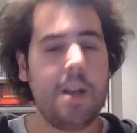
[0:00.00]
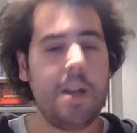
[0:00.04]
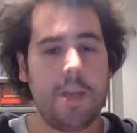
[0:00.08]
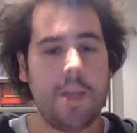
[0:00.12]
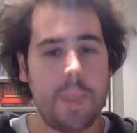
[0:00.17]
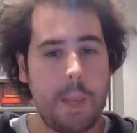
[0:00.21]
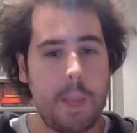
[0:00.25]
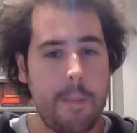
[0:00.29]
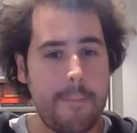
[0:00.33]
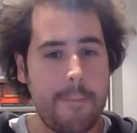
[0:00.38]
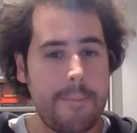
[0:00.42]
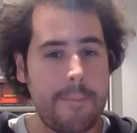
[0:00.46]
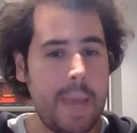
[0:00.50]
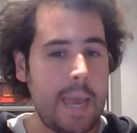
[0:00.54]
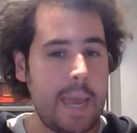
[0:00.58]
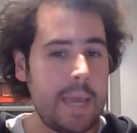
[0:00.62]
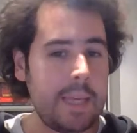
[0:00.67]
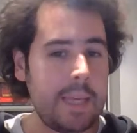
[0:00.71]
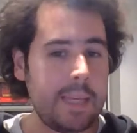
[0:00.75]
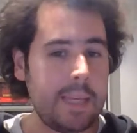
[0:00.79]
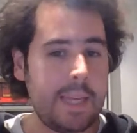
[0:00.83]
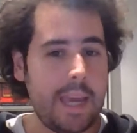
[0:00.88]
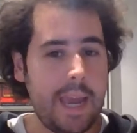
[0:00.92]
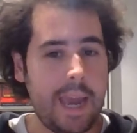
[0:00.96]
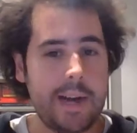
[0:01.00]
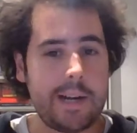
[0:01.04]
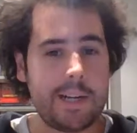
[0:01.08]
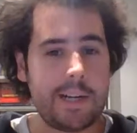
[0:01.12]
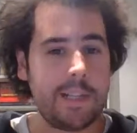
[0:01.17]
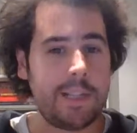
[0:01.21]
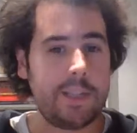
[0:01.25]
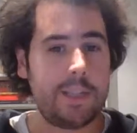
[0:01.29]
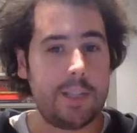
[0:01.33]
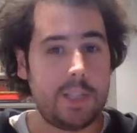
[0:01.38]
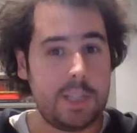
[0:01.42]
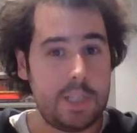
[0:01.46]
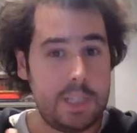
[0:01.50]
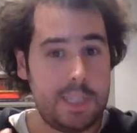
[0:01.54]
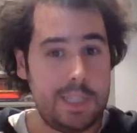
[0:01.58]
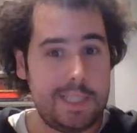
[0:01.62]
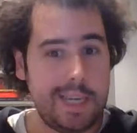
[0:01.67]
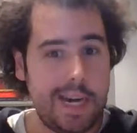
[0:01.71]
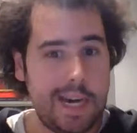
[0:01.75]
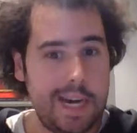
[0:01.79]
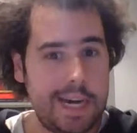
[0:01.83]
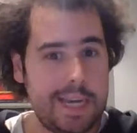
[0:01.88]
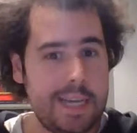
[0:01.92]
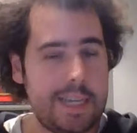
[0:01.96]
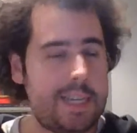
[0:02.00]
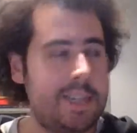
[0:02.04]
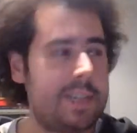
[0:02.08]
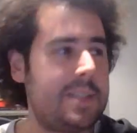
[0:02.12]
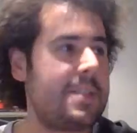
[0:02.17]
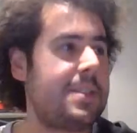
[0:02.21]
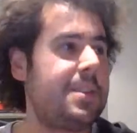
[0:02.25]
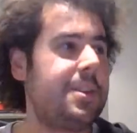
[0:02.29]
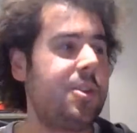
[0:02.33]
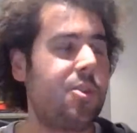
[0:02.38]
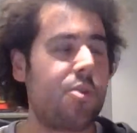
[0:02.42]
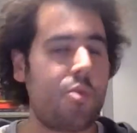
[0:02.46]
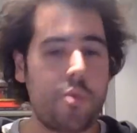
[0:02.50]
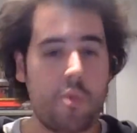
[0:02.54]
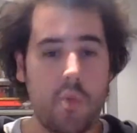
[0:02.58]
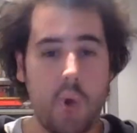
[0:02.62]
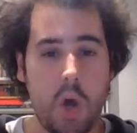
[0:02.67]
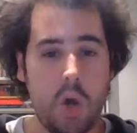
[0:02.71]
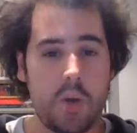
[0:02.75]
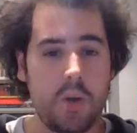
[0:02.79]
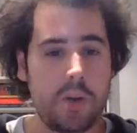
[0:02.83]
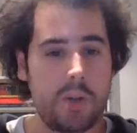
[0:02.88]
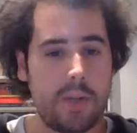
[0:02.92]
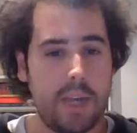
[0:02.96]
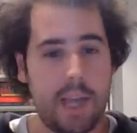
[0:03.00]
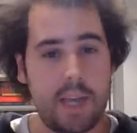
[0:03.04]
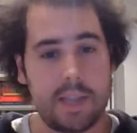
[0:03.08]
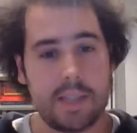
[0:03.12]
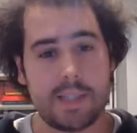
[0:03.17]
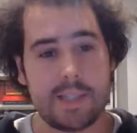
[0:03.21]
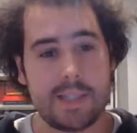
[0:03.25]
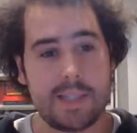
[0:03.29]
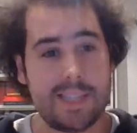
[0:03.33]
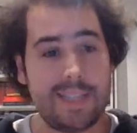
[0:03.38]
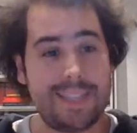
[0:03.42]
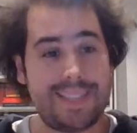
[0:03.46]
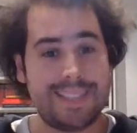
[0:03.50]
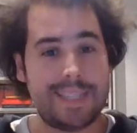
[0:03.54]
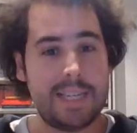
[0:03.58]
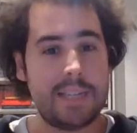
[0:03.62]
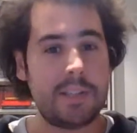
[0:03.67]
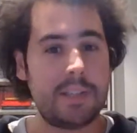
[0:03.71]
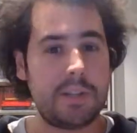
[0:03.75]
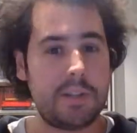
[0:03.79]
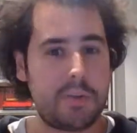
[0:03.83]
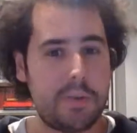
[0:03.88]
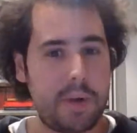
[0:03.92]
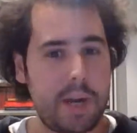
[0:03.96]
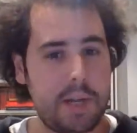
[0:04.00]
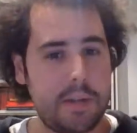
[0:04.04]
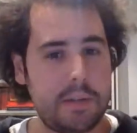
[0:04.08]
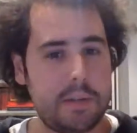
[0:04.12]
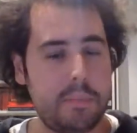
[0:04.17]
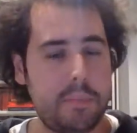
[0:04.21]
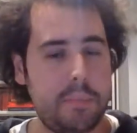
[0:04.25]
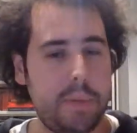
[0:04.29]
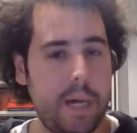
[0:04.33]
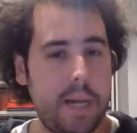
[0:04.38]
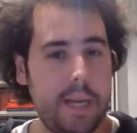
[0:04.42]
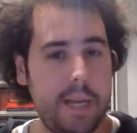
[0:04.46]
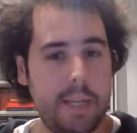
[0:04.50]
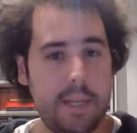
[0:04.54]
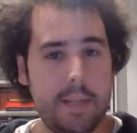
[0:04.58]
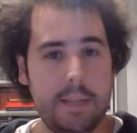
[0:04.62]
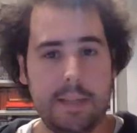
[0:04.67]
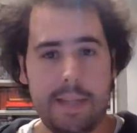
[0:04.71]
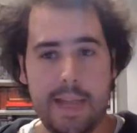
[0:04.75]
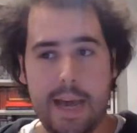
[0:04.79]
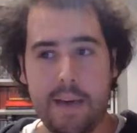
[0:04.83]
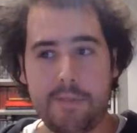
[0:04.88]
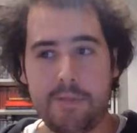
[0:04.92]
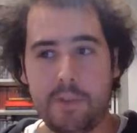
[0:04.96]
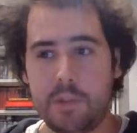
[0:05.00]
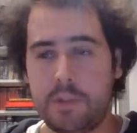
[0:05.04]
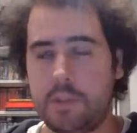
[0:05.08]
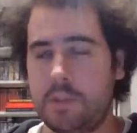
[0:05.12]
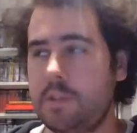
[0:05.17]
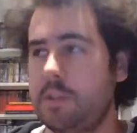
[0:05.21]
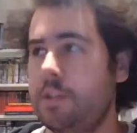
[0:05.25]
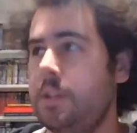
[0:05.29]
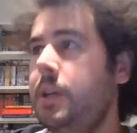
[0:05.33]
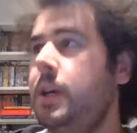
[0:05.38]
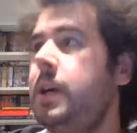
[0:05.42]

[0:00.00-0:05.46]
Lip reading: The main character dies. Chrono gets disintegrated by Lavos.